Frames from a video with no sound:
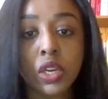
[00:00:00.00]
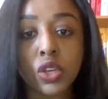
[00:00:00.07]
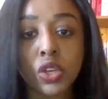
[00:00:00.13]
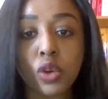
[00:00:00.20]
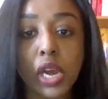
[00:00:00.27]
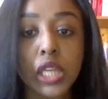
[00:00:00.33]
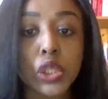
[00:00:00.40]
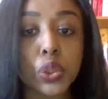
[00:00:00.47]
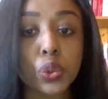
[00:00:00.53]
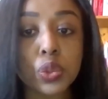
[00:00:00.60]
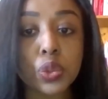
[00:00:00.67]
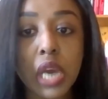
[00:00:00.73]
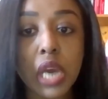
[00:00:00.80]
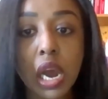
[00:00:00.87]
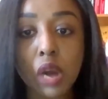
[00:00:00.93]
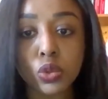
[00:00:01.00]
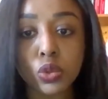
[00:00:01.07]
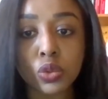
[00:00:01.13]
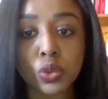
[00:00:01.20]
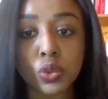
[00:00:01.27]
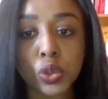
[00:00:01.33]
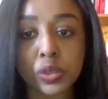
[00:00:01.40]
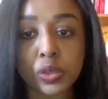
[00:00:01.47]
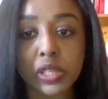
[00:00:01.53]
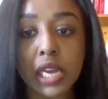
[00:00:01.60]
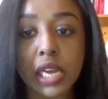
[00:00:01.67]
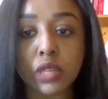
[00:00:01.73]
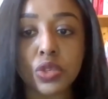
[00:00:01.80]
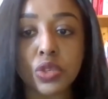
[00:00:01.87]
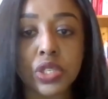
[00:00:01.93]
you can choose how you would
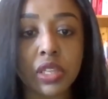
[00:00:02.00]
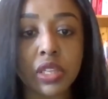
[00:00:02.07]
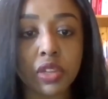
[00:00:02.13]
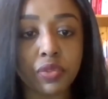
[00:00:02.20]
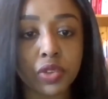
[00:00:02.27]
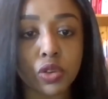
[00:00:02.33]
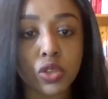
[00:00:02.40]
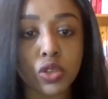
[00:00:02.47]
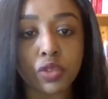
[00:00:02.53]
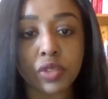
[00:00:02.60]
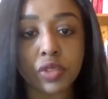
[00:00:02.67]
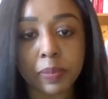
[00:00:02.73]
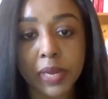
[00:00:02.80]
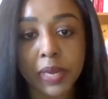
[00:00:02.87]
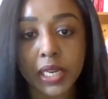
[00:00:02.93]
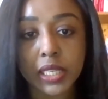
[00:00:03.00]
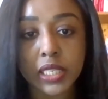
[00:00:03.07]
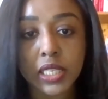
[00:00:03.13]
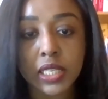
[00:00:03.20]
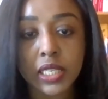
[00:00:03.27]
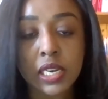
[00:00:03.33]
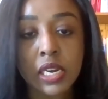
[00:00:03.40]
like to see the videos of the panelists.